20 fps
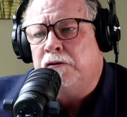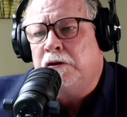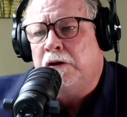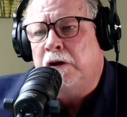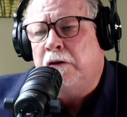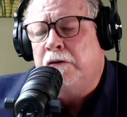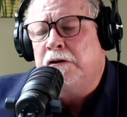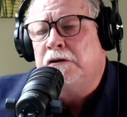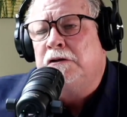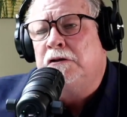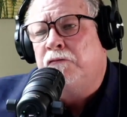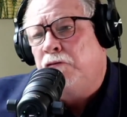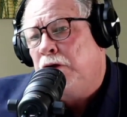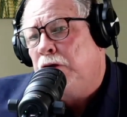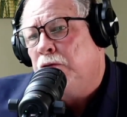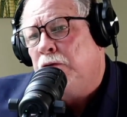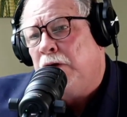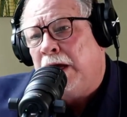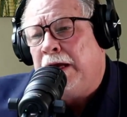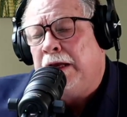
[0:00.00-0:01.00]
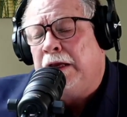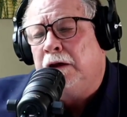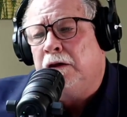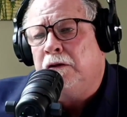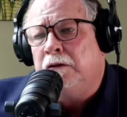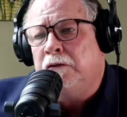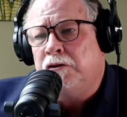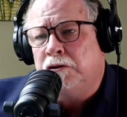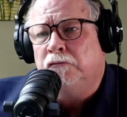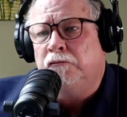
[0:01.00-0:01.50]
care is to reunite
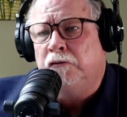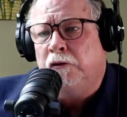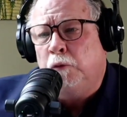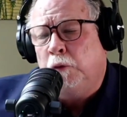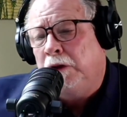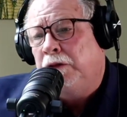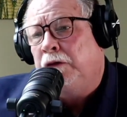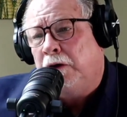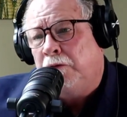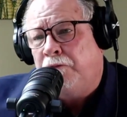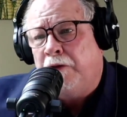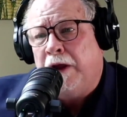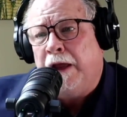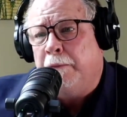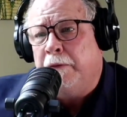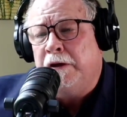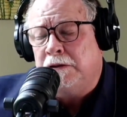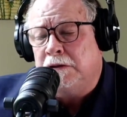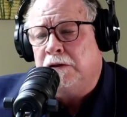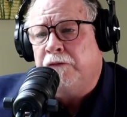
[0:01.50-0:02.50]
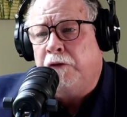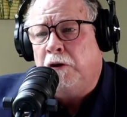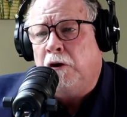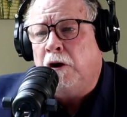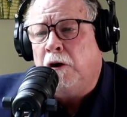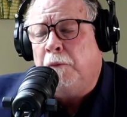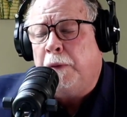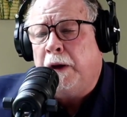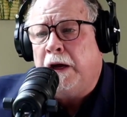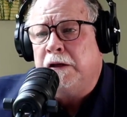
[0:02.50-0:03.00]
children with their families, if at
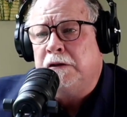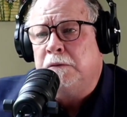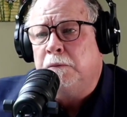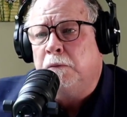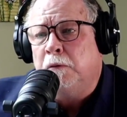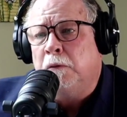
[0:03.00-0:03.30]
all possible.